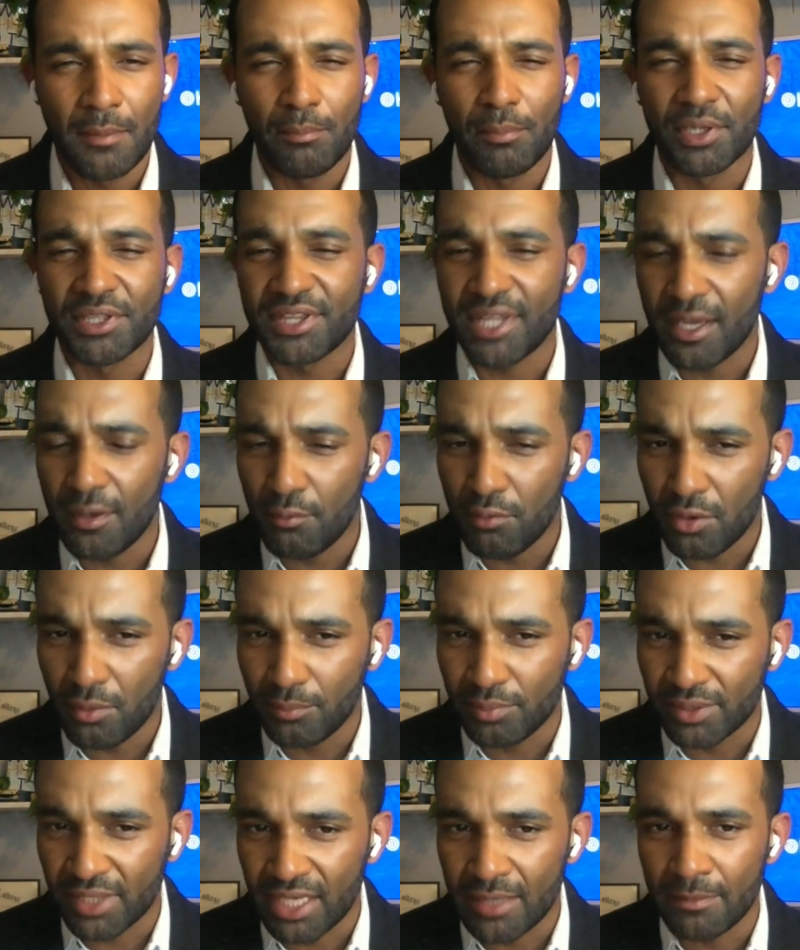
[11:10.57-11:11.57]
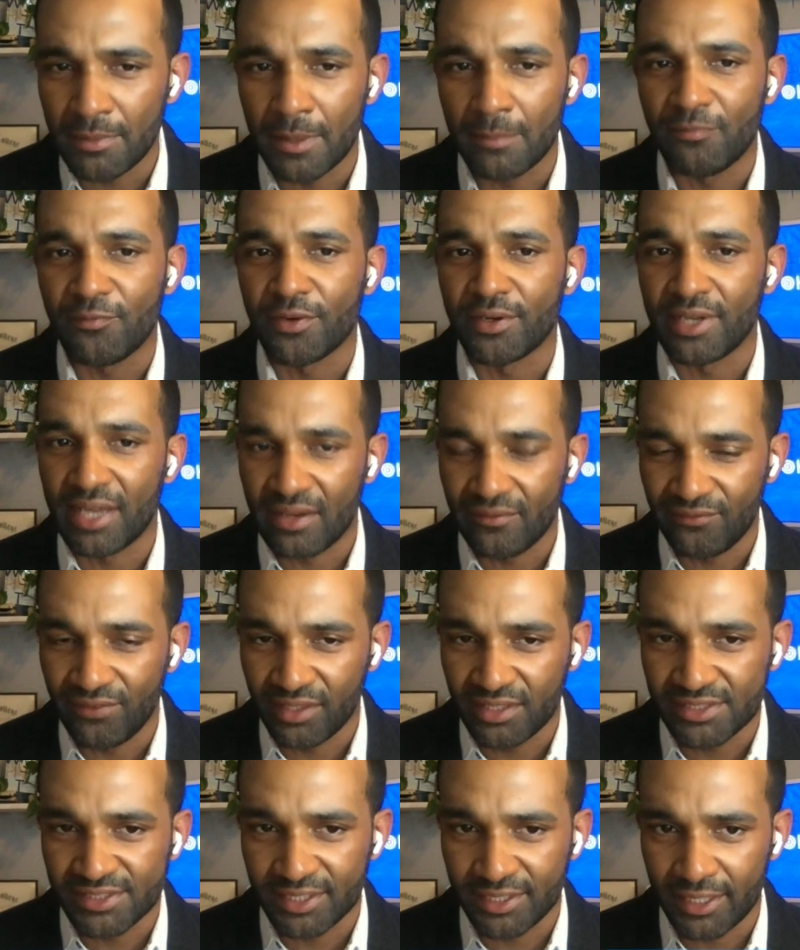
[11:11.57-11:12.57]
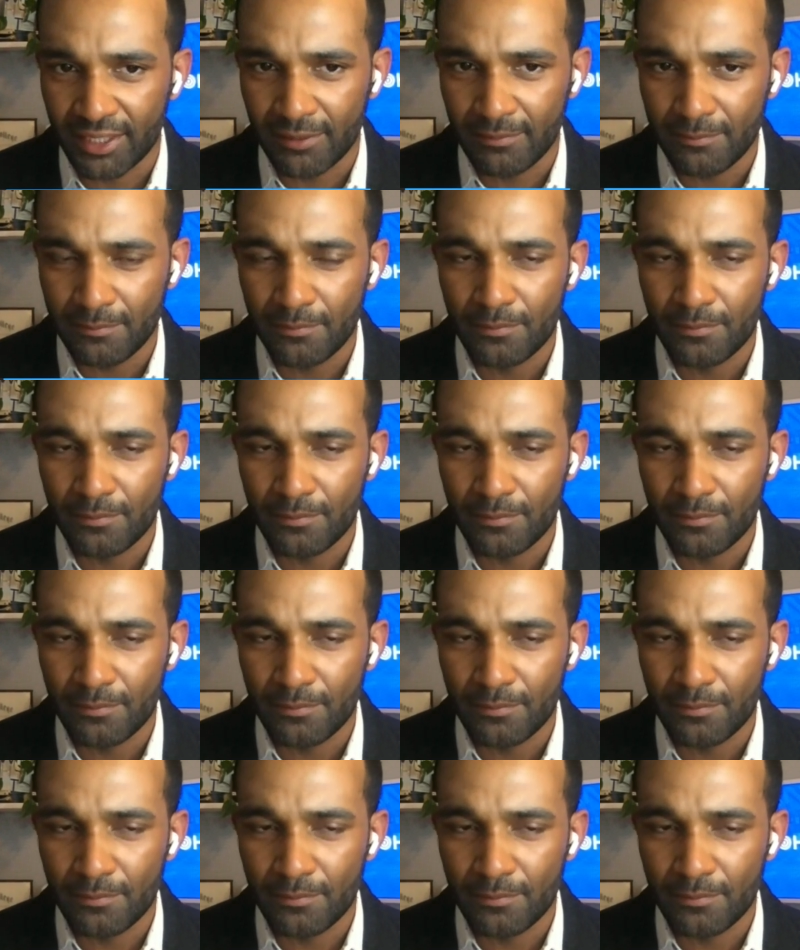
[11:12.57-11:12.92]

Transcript: but they will blame him for not fixing it.